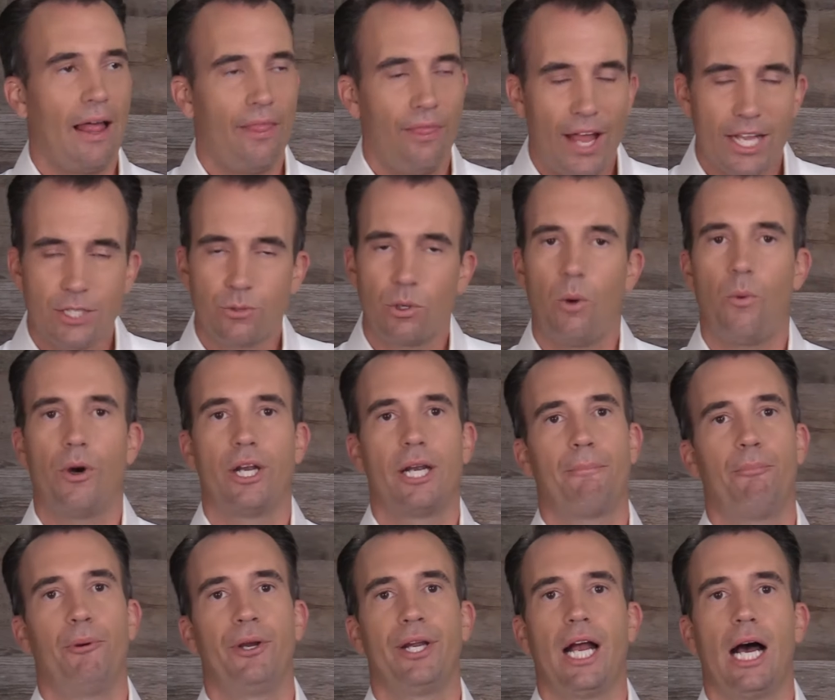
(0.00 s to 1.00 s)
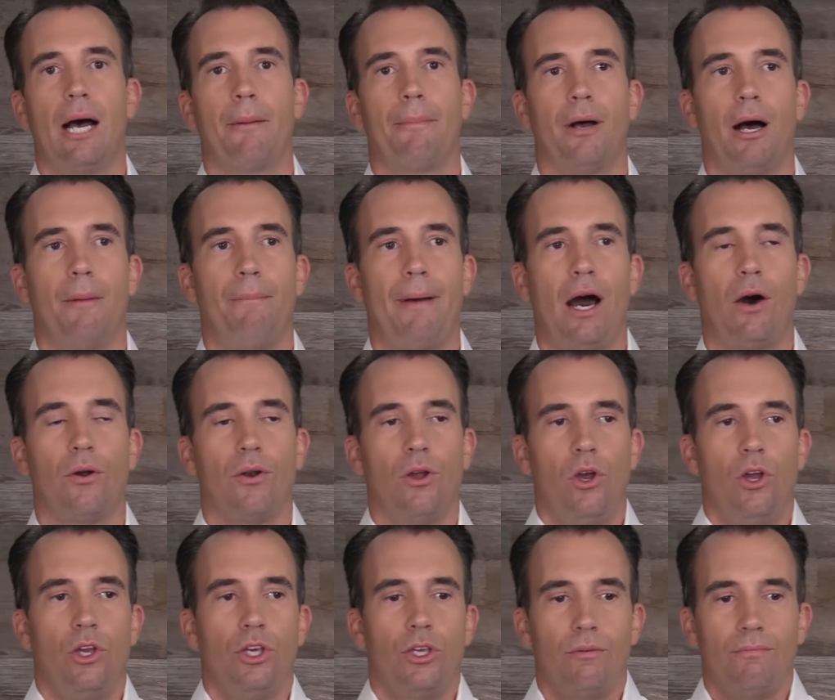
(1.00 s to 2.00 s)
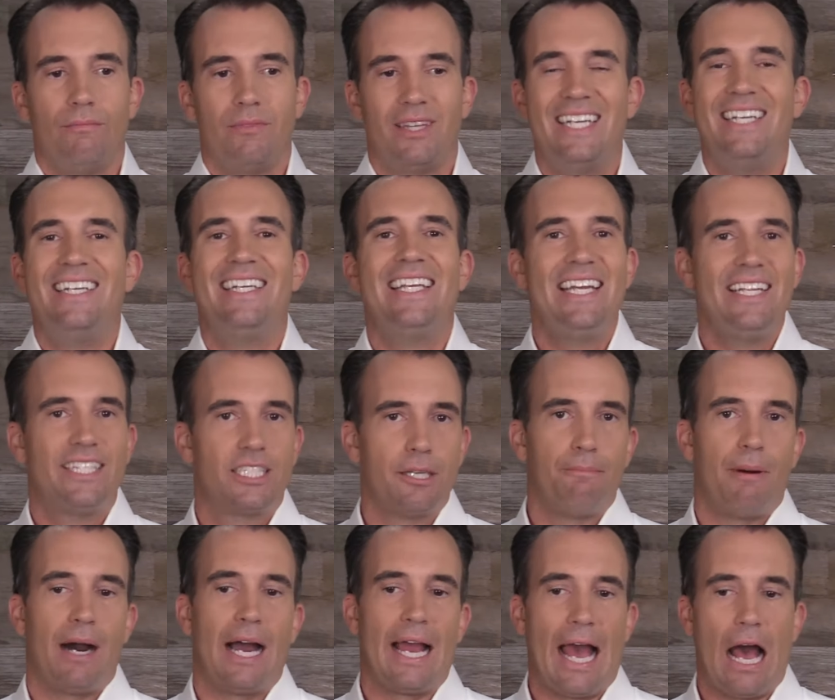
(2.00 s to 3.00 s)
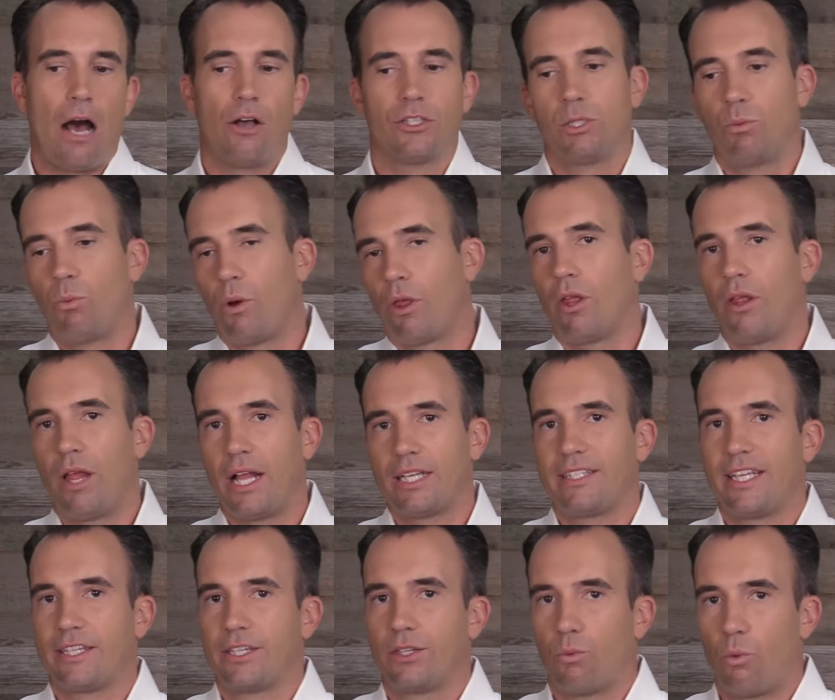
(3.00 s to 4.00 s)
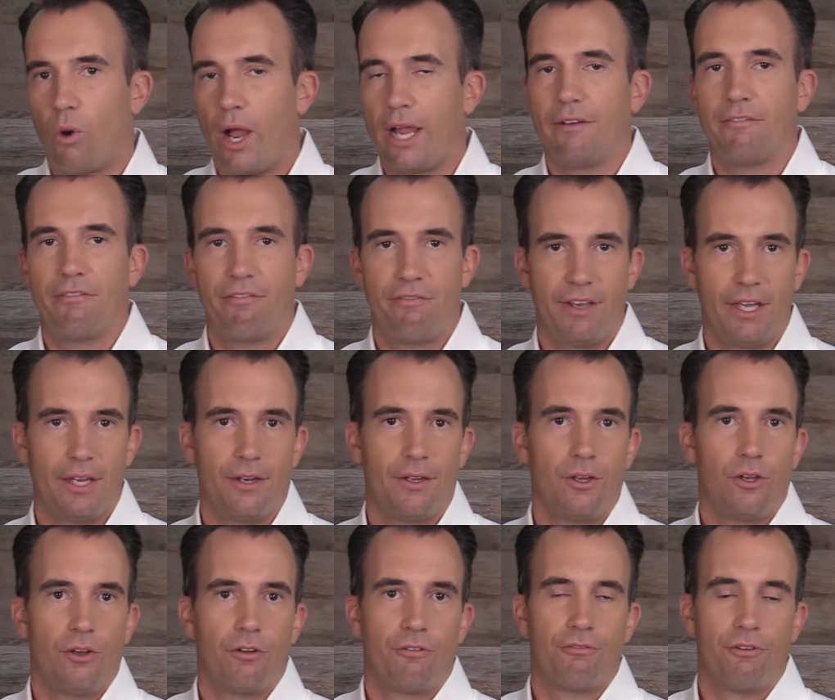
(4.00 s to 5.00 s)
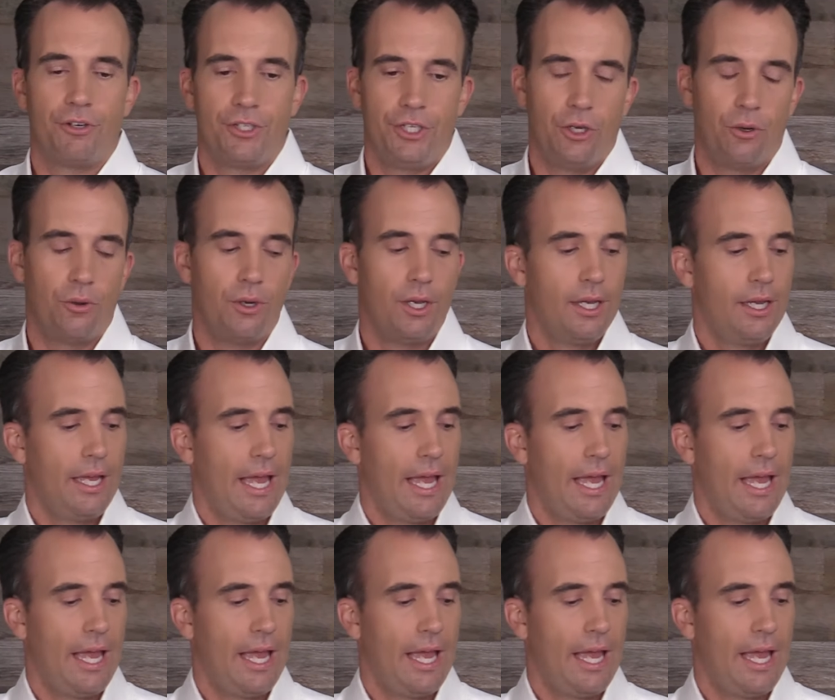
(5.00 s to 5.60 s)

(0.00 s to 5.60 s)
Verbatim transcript: that's why I wanted to bring up about the need to buy a house and whether or not that's the right fit for you.